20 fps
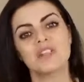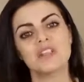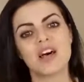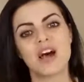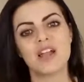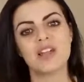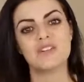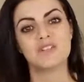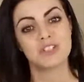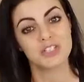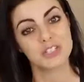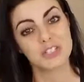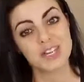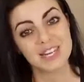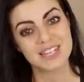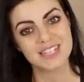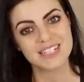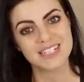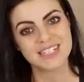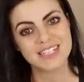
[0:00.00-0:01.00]
a lot of
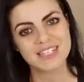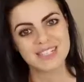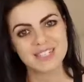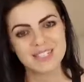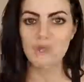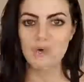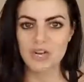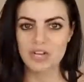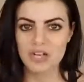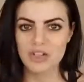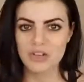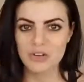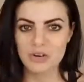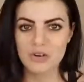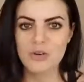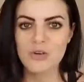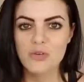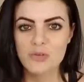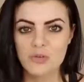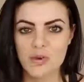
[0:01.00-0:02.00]
tricks. One
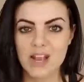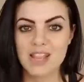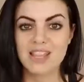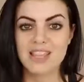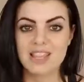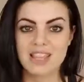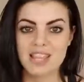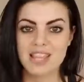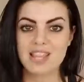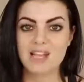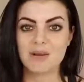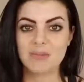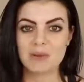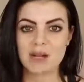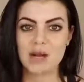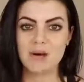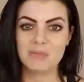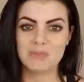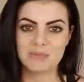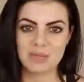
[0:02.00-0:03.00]
other great thing
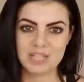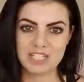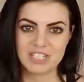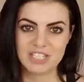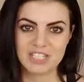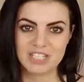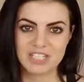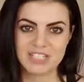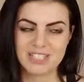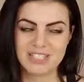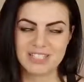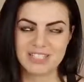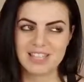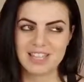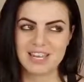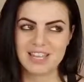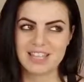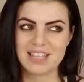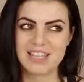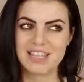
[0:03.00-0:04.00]
about budgies
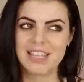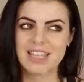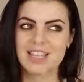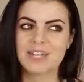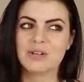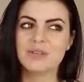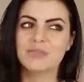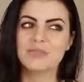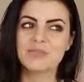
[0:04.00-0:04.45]
that I think